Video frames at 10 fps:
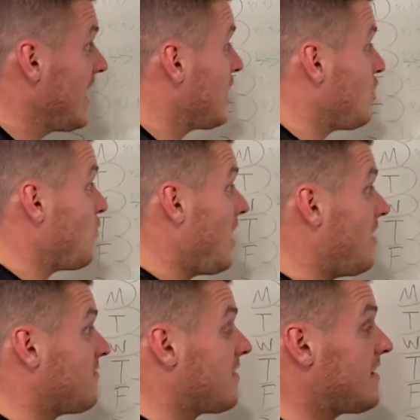You
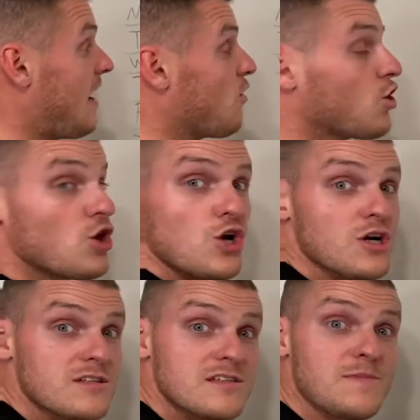have now
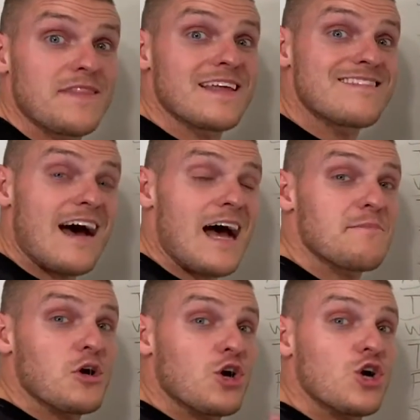spent the
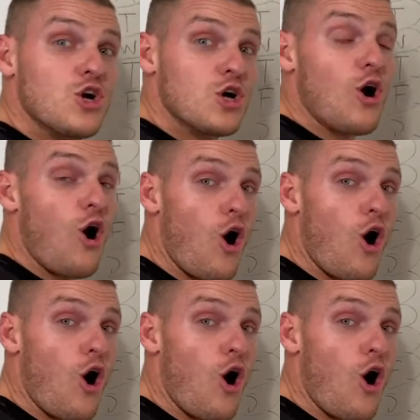time to cook